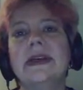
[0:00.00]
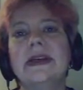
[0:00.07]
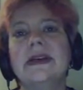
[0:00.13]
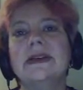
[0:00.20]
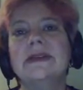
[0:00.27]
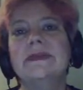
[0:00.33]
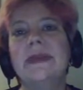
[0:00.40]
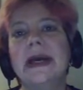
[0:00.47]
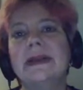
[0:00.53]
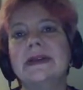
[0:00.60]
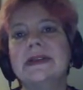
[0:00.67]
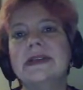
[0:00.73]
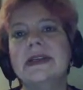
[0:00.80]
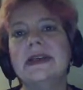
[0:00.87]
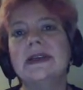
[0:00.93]
is
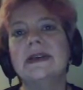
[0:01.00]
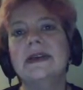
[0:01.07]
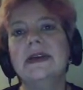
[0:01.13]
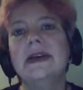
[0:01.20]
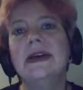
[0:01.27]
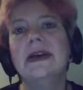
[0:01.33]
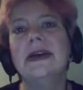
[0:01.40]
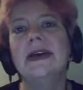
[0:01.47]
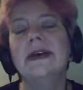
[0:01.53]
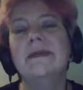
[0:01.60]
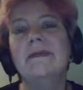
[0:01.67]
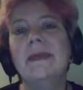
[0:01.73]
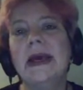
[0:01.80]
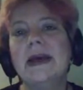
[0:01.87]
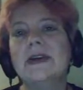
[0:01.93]
balancing
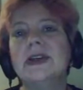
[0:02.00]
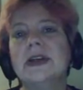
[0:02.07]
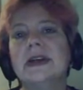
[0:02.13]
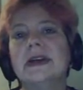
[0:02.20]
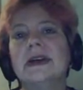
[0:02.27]
magic